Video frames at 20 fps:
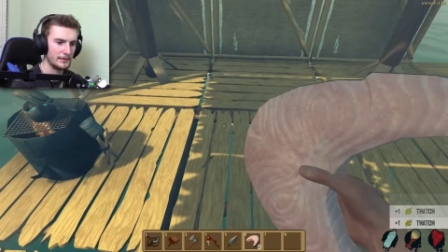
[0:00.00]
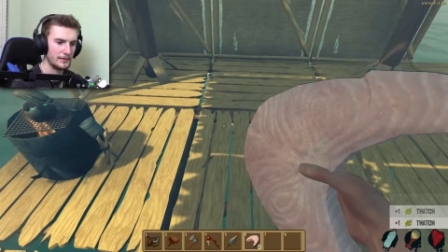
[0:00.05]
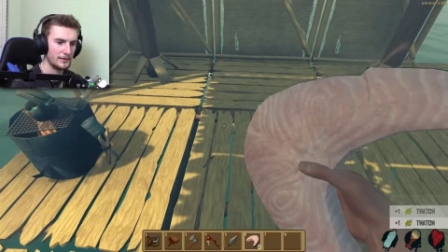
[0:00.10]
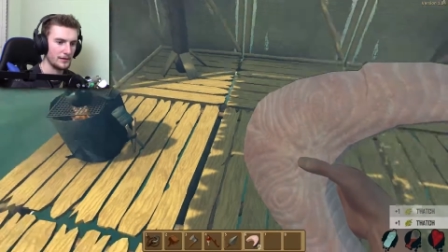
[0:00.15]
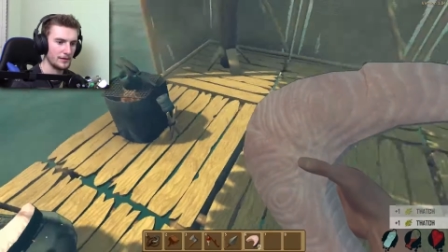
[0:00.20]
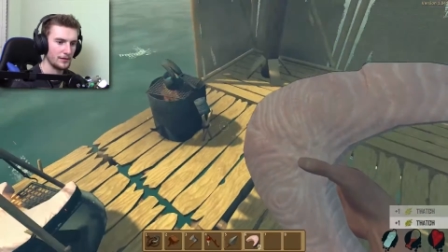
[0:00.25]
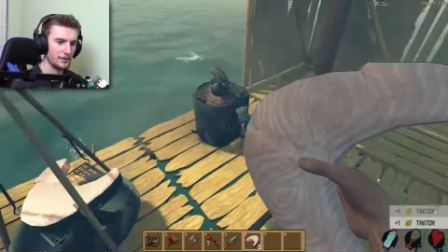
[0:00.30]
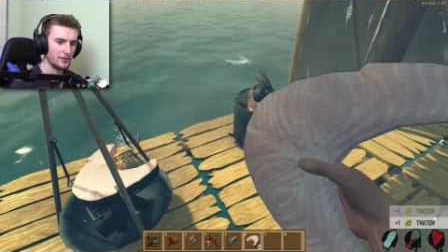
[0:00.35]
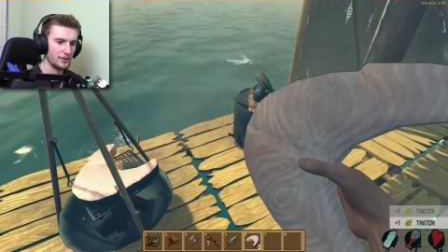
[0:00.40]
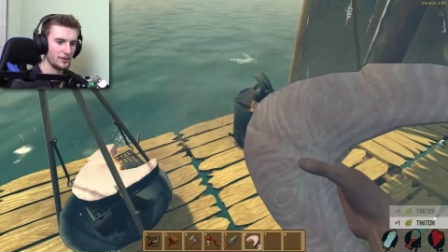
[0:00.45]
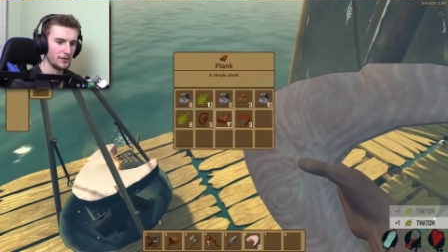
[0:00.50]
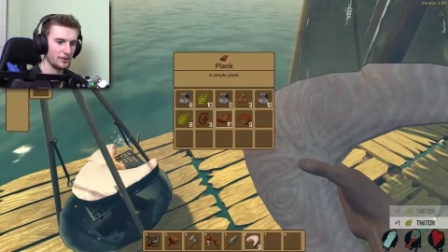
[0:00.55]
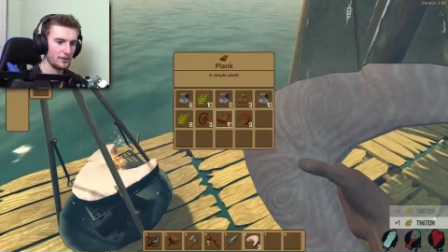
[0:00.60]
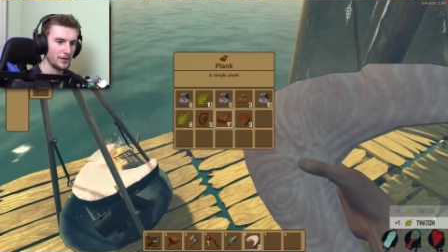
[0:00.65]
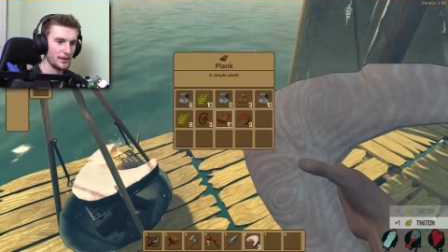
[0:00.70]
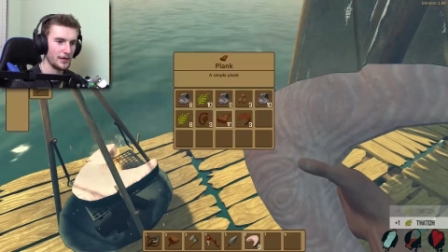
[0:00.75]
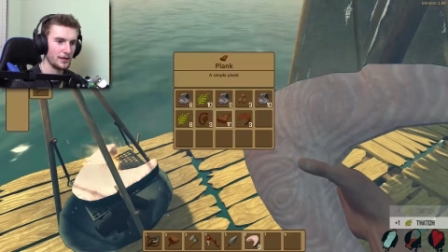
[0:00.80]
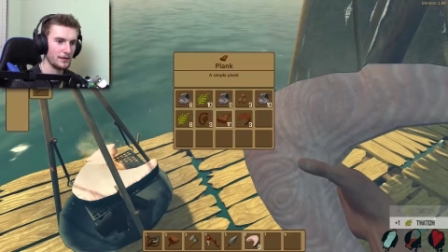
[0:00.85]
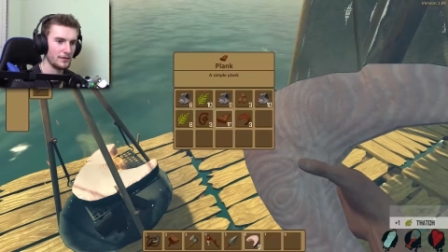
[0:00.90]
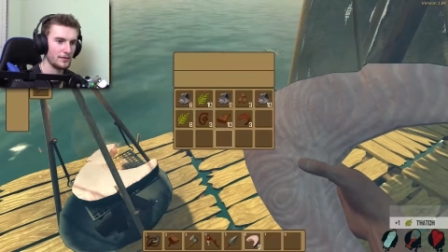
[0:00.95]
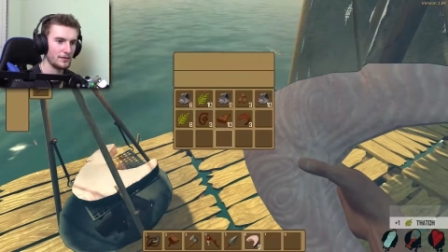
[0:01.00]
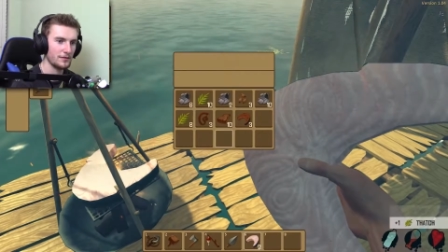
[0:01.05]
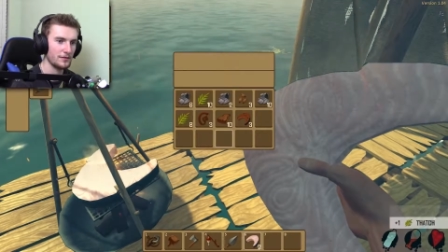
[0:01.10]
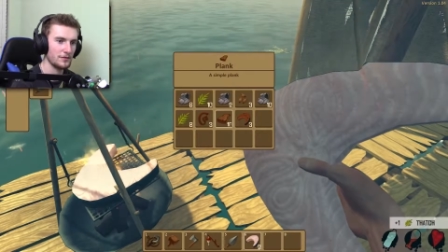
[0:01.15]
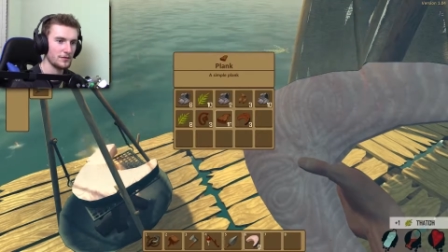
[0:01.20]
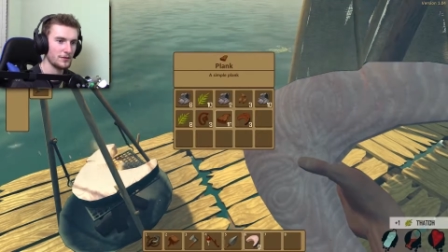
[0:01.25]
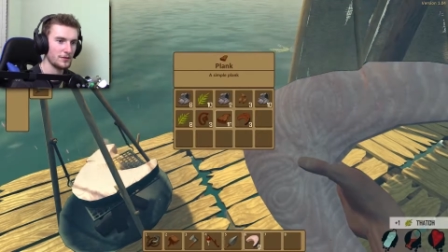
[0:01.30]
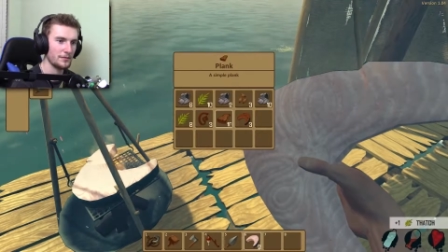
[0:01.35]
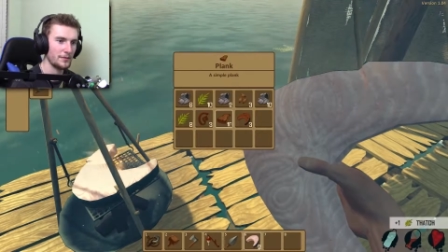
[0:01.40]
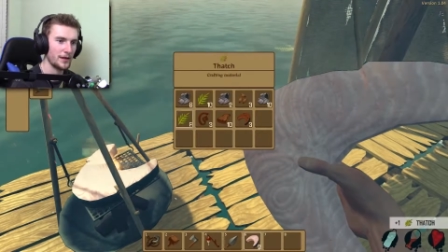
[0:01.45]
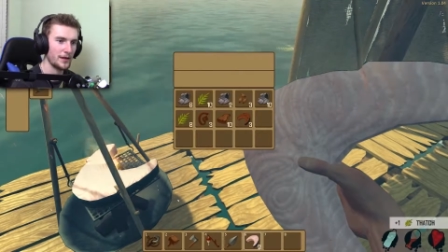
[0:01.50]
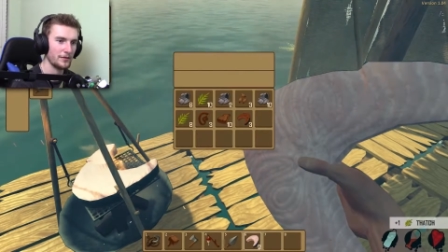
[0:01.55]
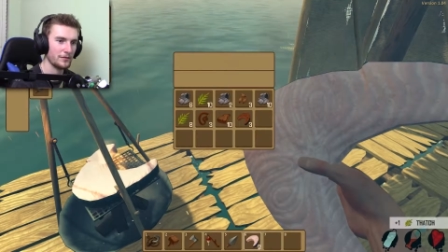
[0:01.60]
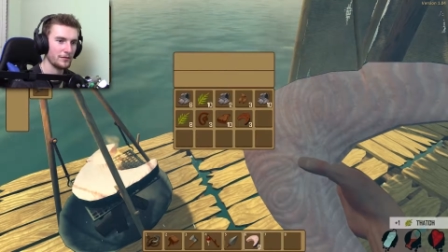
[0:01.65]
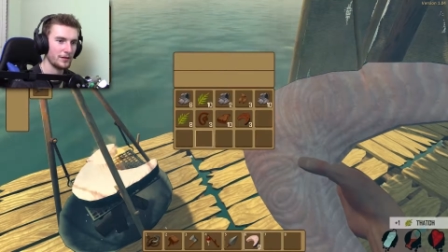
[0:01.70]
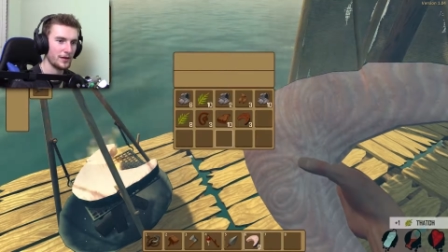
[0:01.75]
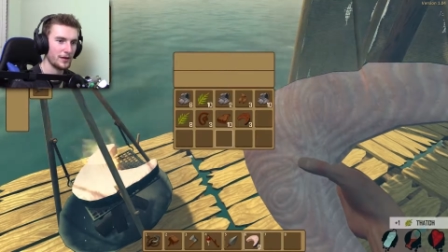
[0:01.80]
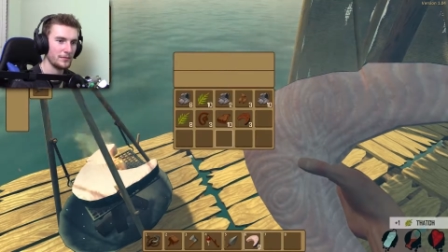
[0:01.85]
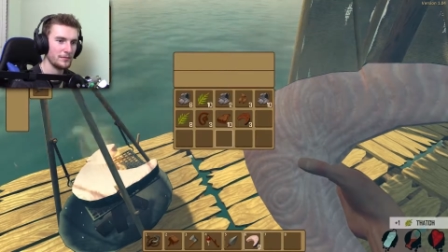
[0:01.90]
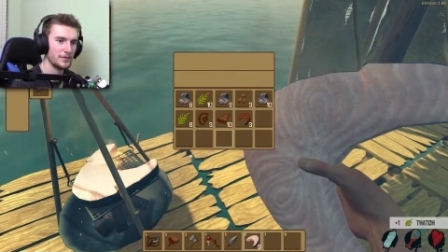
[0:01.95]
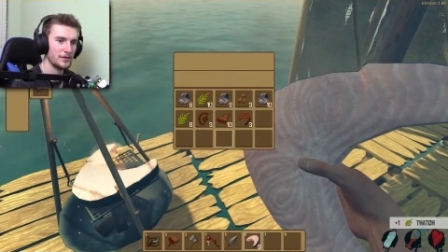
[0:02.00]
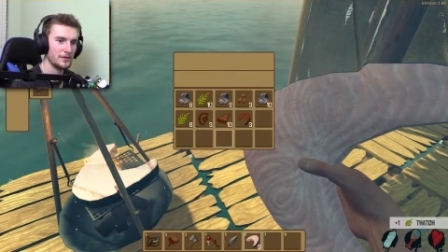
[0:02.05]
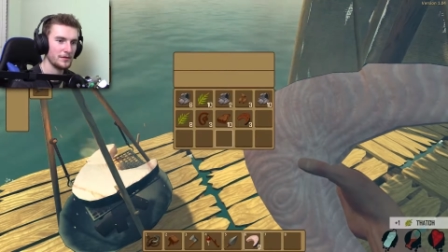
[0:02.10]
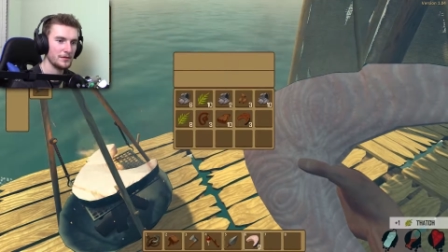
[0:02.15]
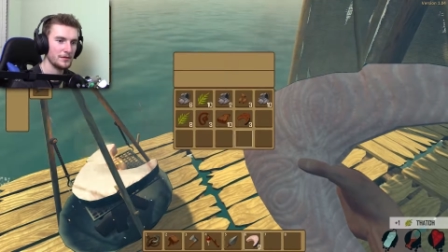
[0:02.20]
You know, if you don't eat it in a certain amount of time.